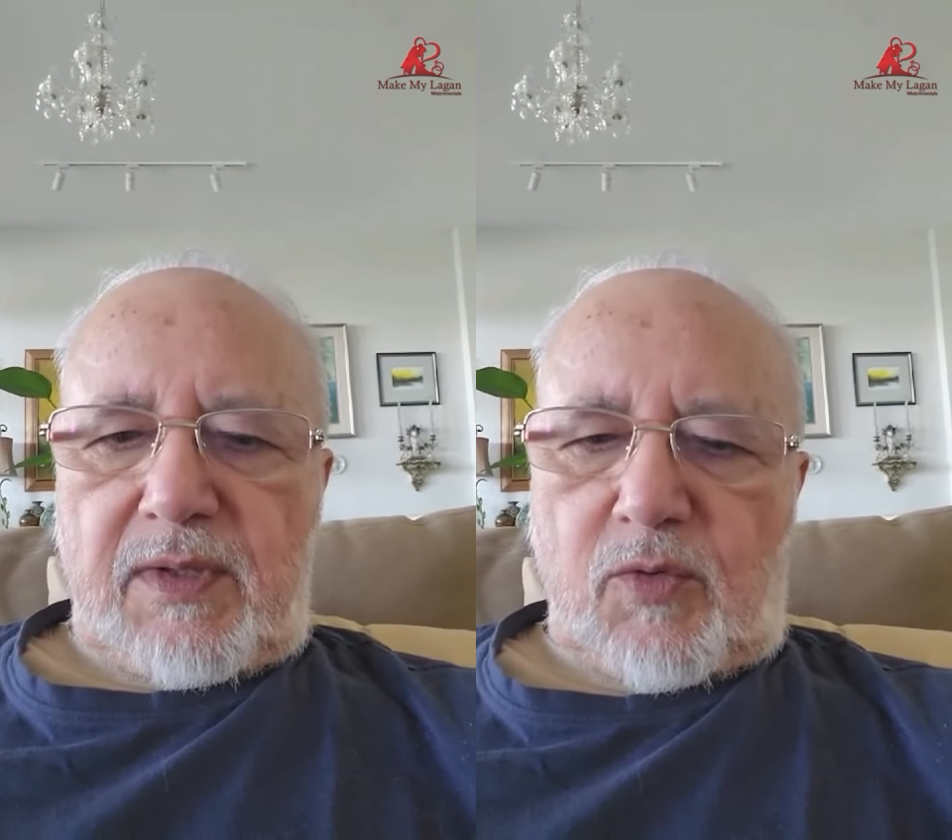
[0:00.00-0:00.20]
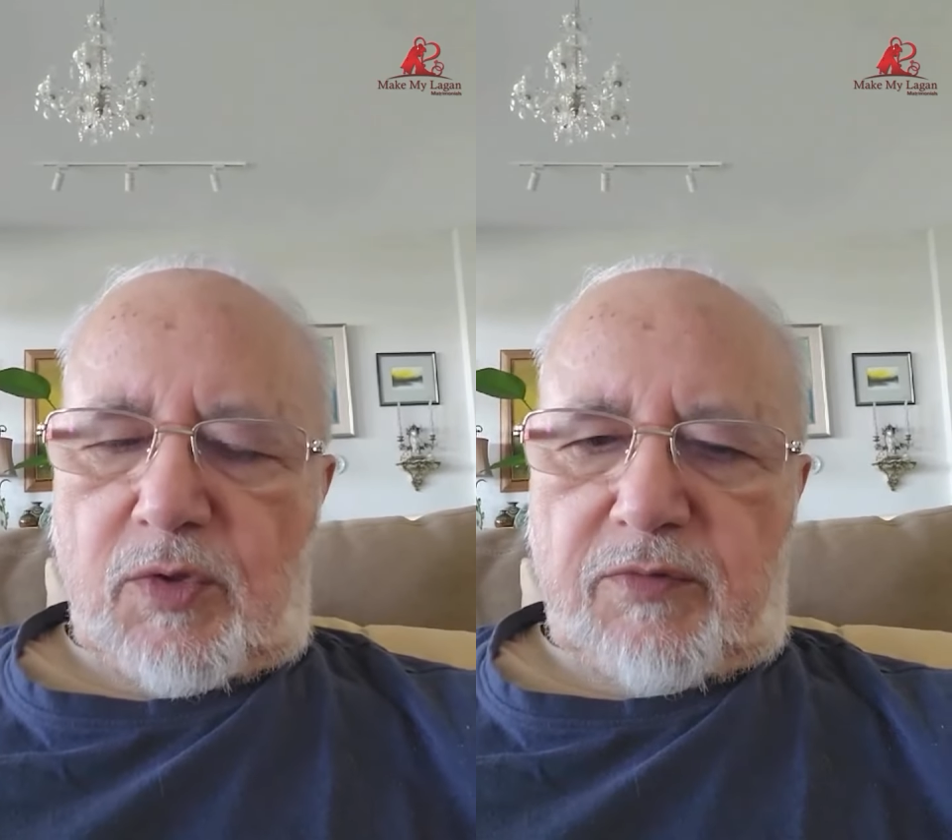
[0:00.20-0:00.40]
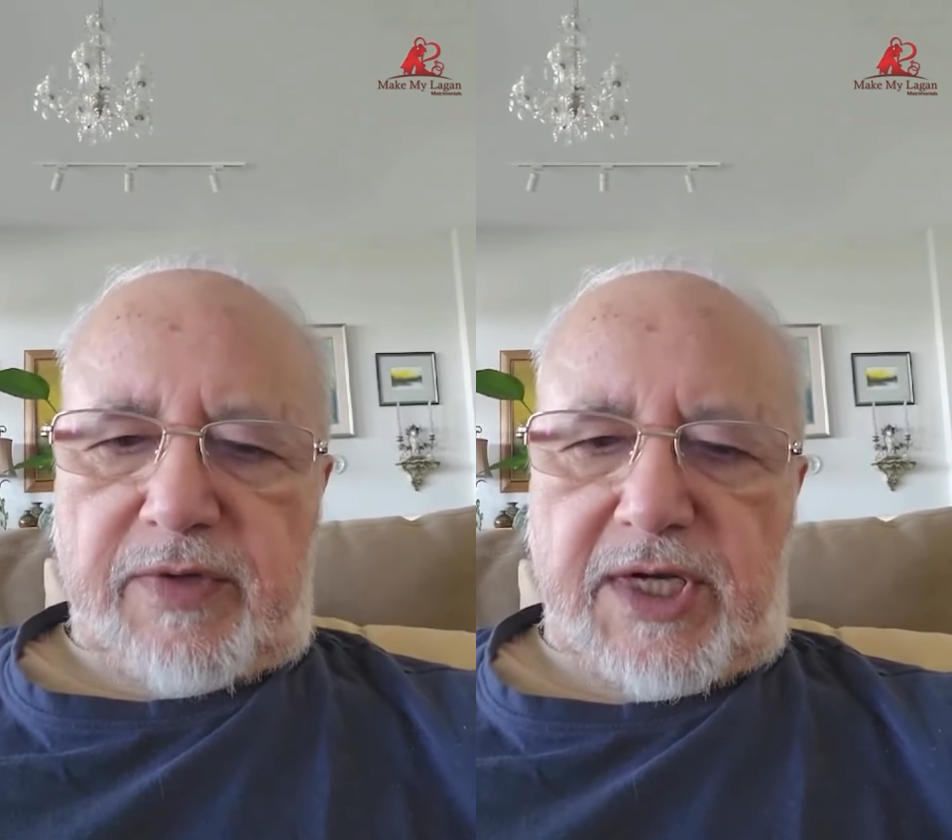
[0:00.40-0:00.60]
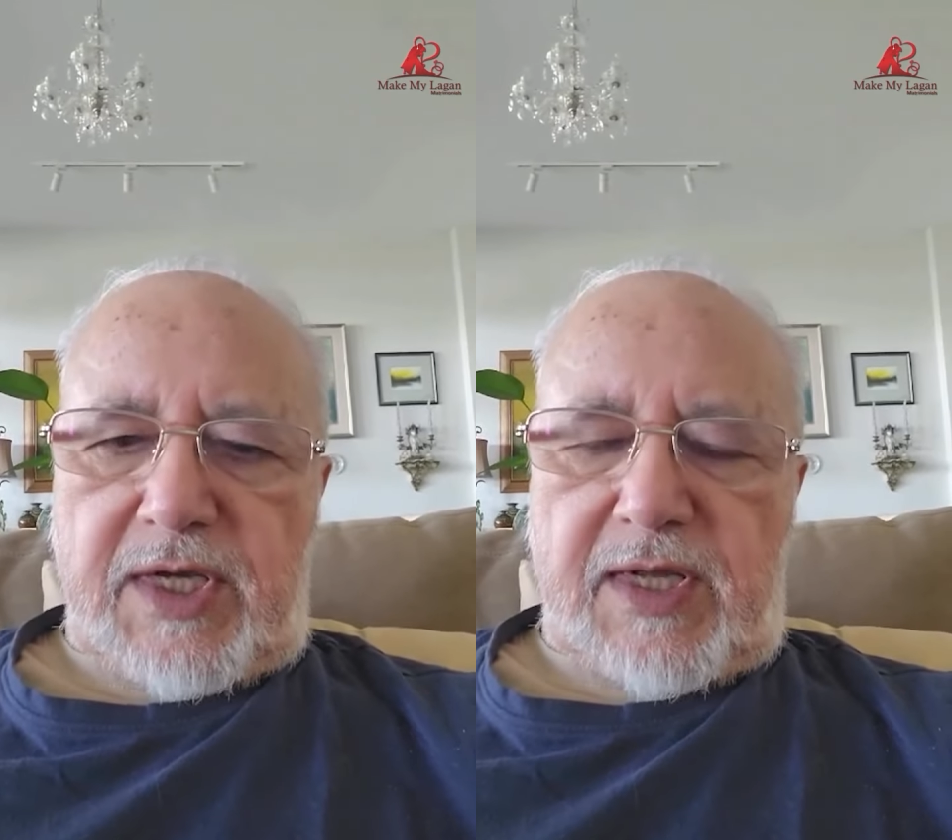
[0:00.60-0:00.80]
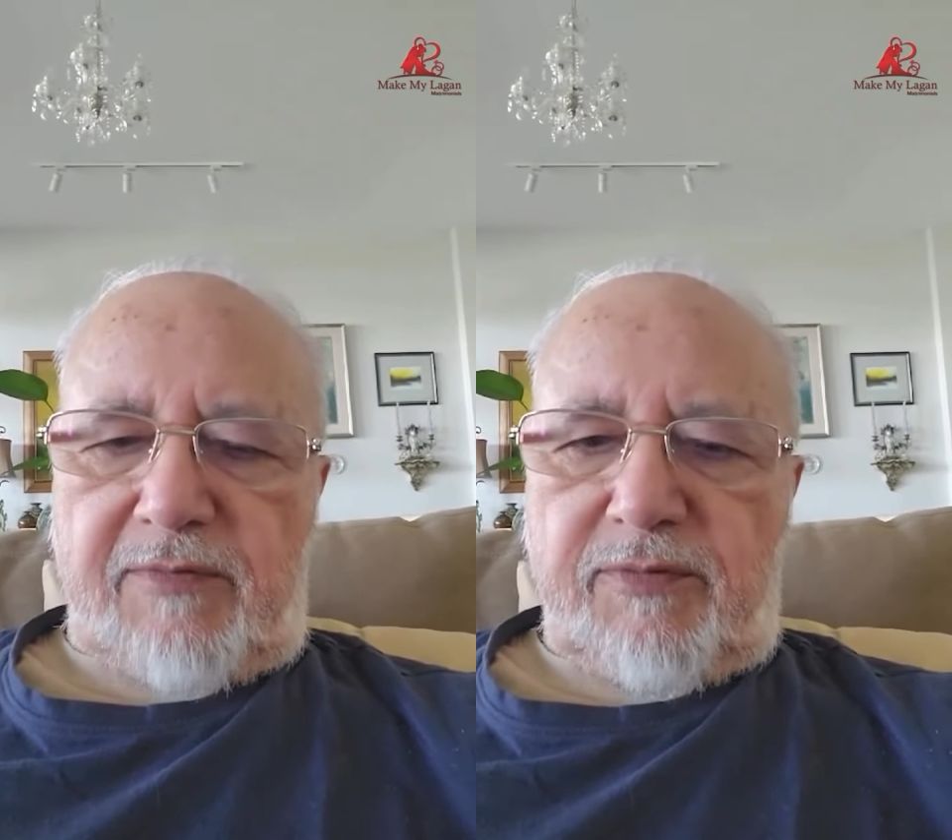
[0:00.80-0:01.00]
who was very
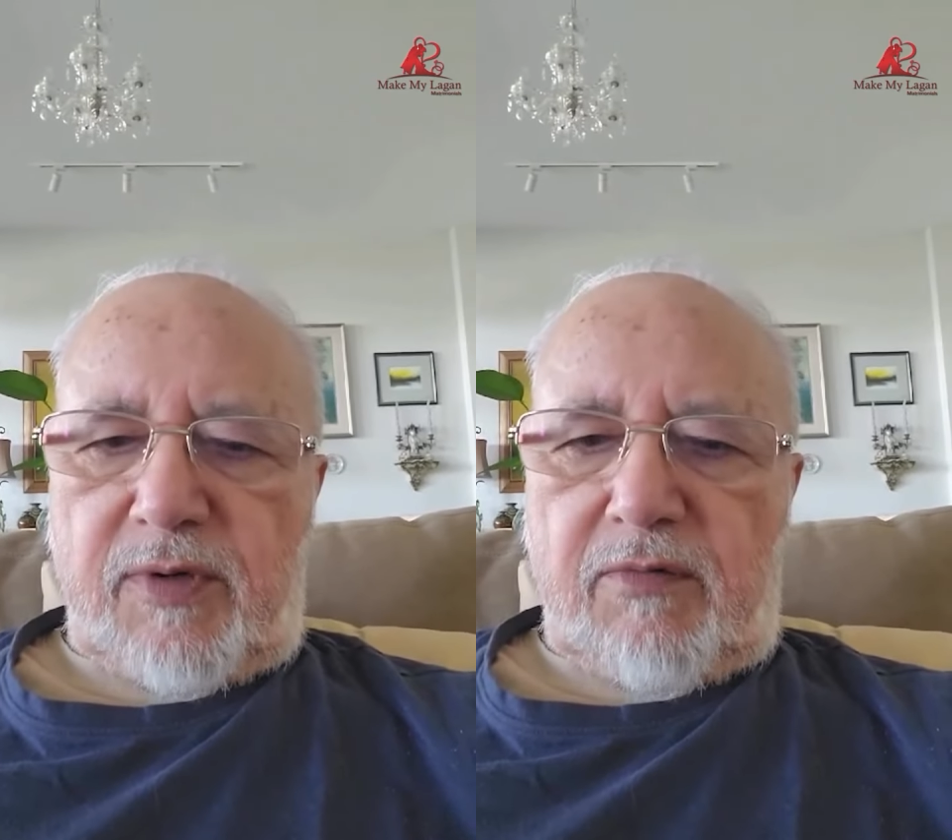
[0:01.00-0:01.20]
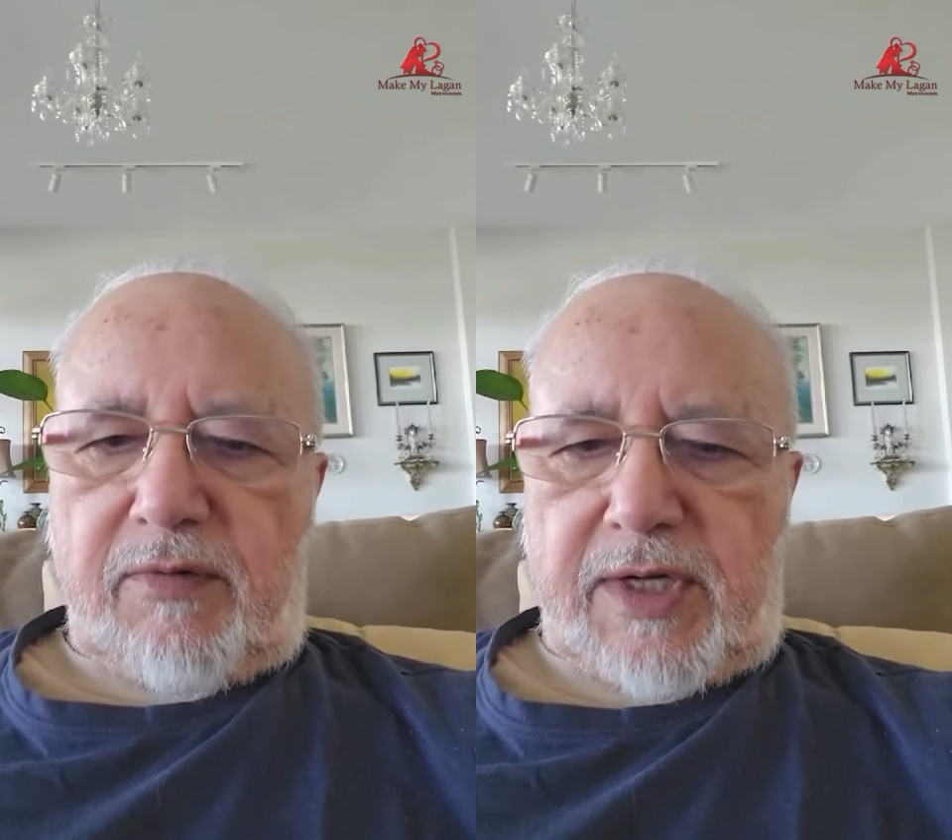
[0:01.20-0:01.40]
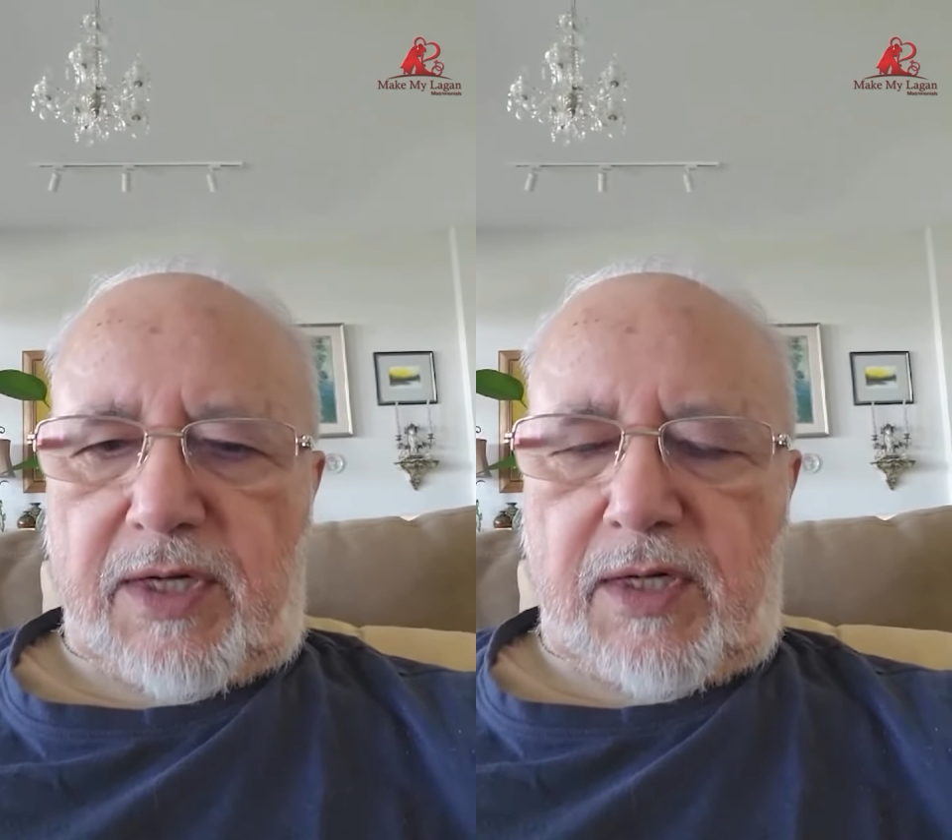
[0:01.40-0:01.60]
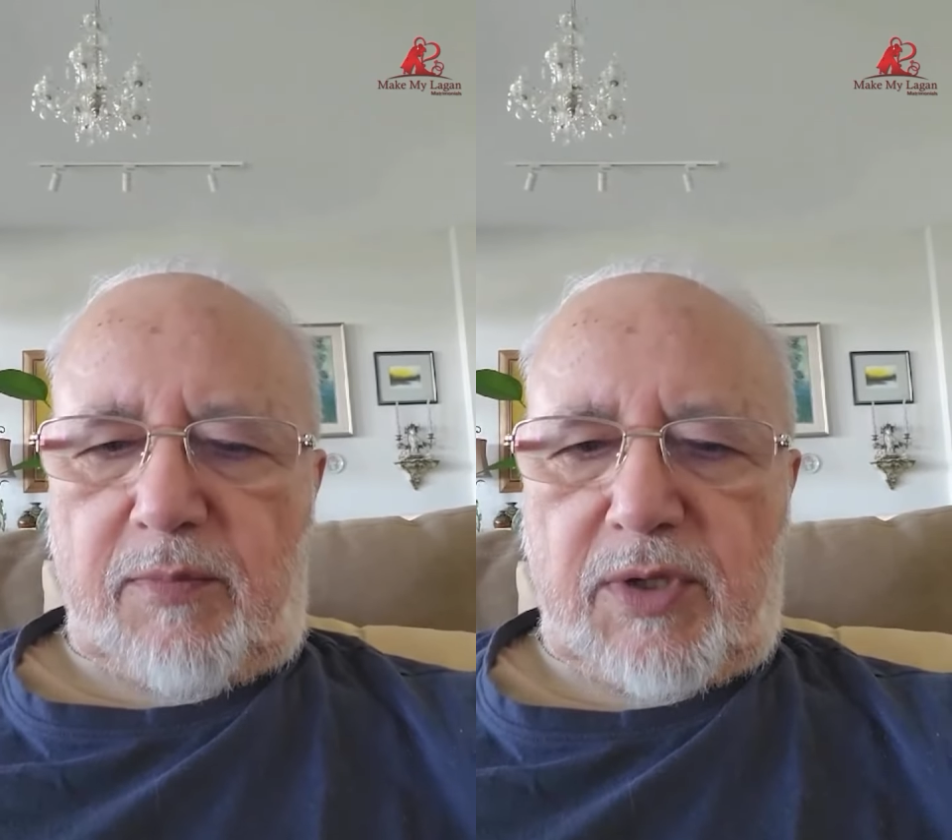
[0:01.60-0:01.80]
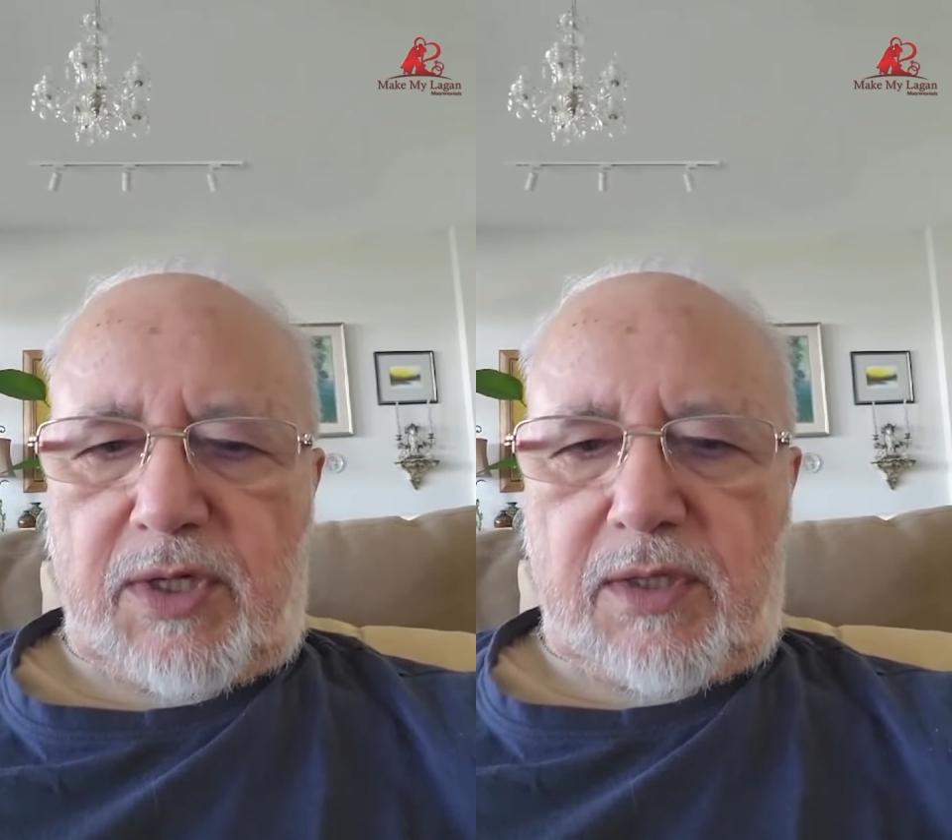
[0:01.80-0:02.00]
helpful, very
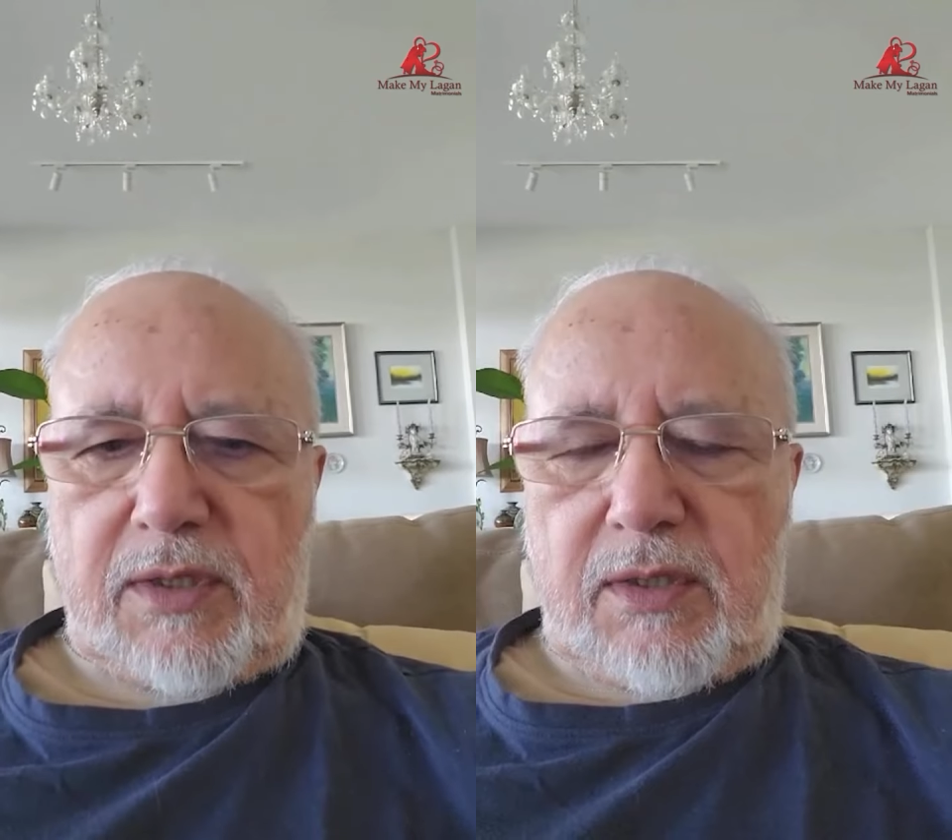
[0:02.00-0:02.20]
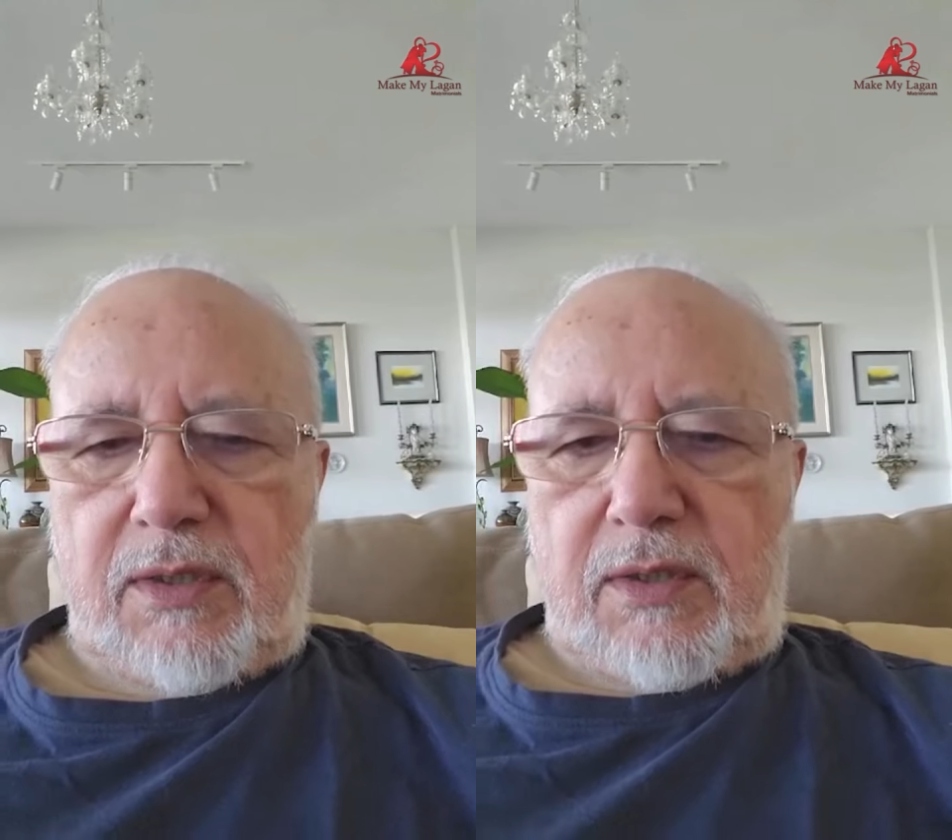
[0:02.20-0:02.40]
elaborate,